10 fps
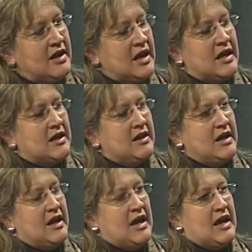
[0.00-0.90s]
It,
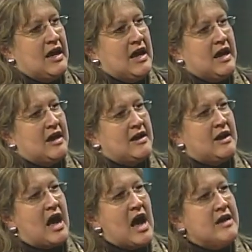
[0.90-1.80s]

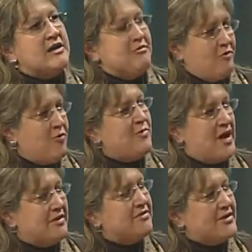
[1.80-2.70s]
I can role
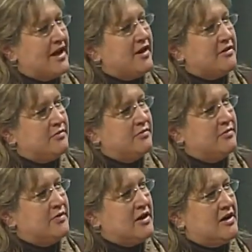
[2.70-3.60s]
model that
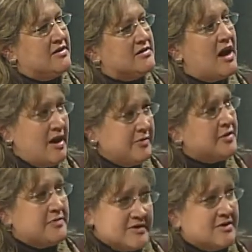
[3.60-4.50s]
because I'm in a
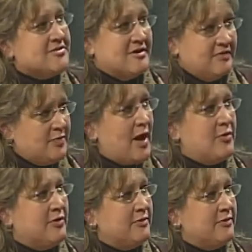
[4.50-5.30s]
position of power,